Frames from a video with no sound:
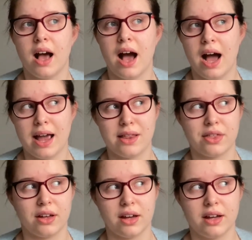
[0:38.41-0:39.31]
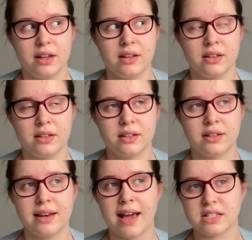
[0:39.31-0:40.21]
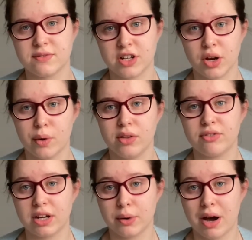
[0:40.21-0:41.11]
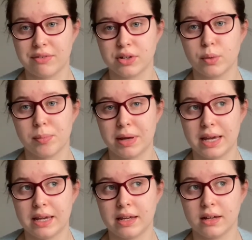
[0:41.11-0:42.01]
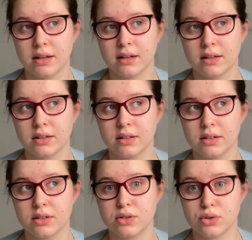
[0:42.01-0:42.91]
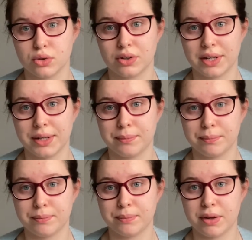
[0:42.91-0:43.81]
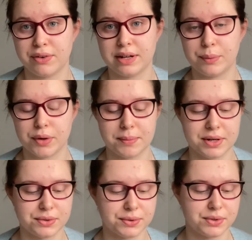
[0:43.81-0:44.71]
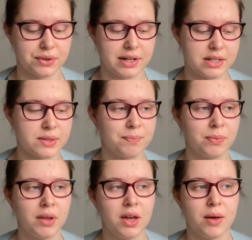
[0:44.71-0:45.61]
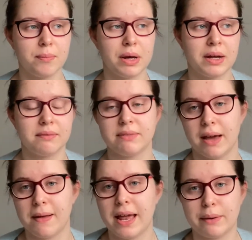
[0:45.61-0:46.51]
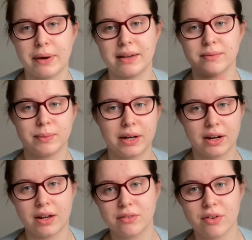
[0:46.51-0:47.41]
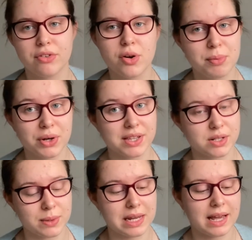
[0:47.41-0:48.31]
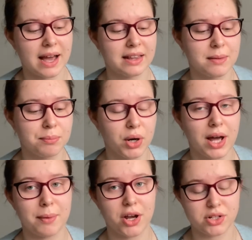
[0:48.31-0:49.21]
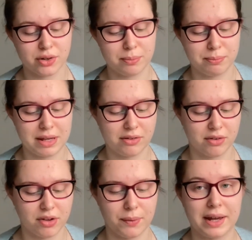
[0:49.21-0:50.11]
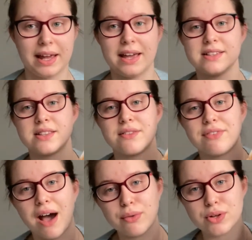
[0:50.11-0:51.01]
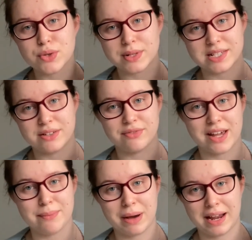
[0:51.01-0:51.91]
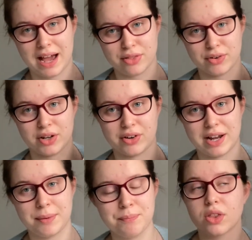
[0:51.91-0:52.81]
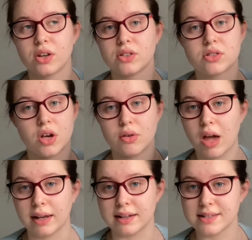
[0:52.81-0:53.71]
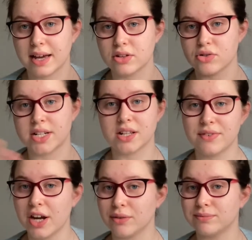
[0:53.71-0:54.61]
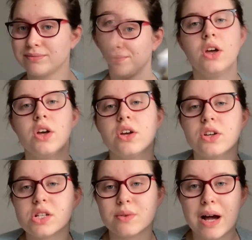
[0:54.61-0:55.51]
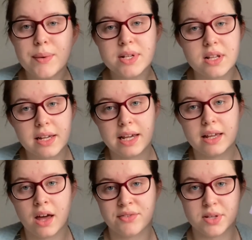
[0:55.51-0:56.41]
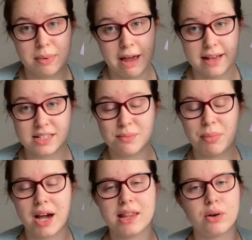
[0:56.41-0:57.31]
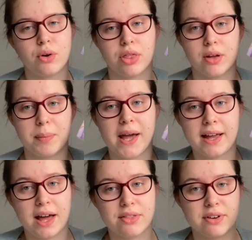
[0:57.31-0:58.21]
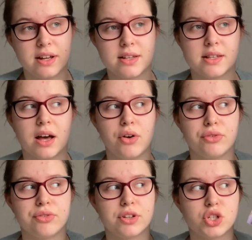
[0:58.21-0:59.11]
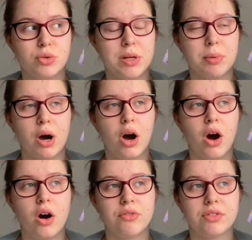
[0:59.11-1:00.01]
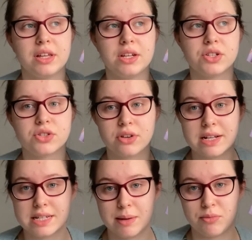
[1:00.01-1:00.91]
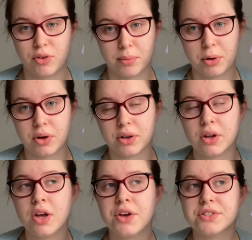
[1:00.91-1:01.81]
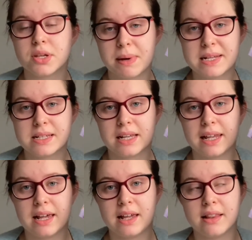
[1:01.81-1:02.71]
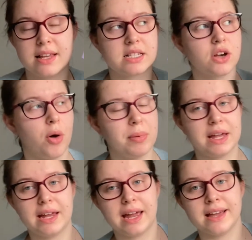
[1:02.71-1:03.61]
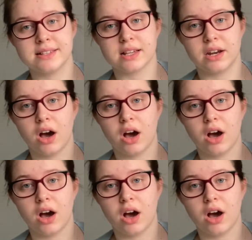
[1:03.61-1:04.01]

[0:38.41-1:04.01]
either next video or the video after will be story, me reading one of my short stories. But yeah, anyway, we're going to review a book this week, and the book I'm going to be reviewing is The Vow That Twisted Fate by Katherine Graham. So yeah, let's get straight into the video. So I was lucky enough to be asked by the author, by Katherine herself, to be part of the street team for the book. So basically, this copy is an